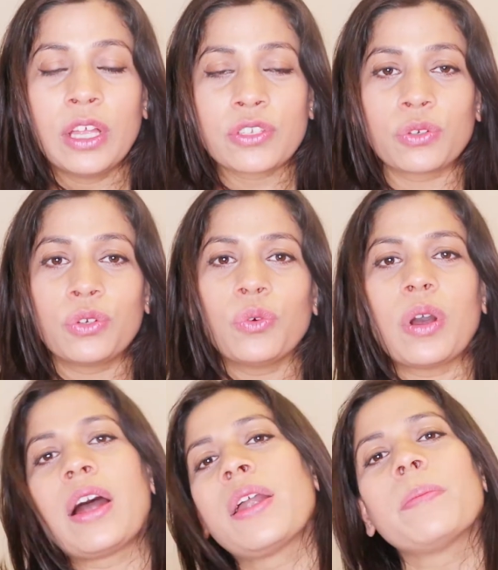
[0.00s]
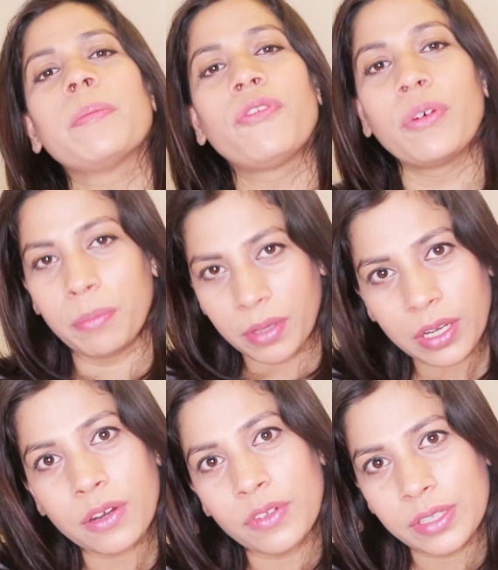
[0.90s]
So you are
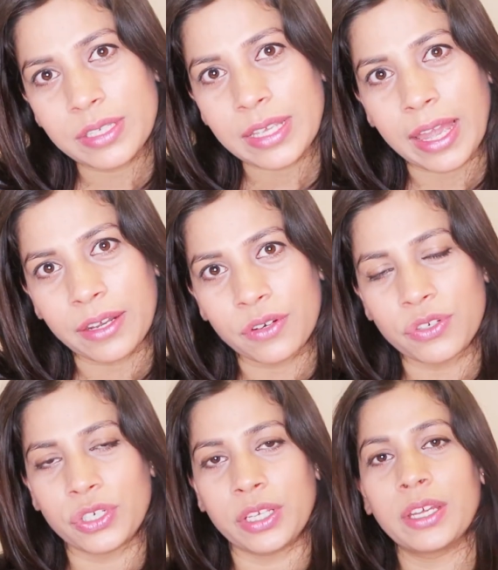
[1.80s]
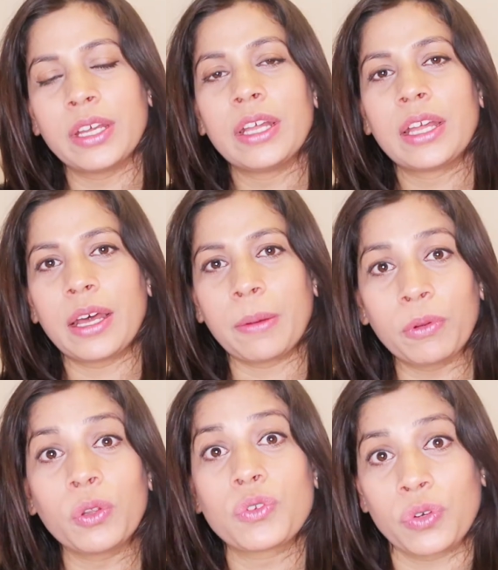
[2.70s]
familiar with this energy,
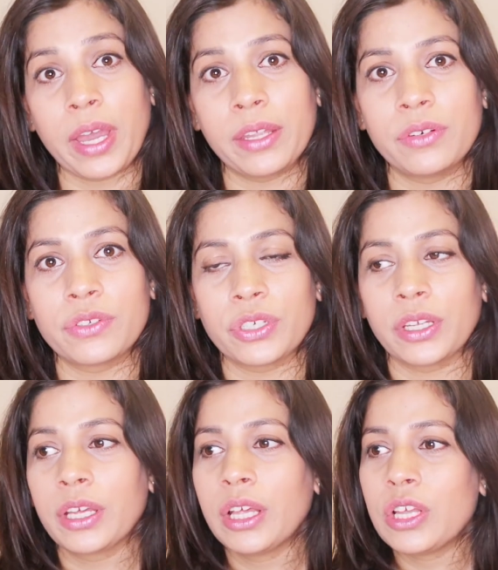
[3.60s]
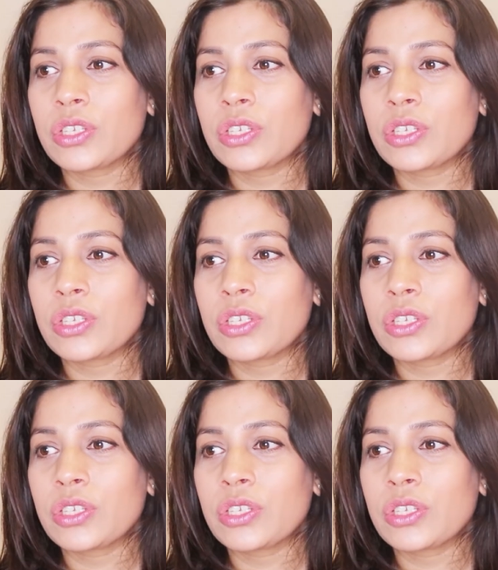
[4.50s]
Pluto energy.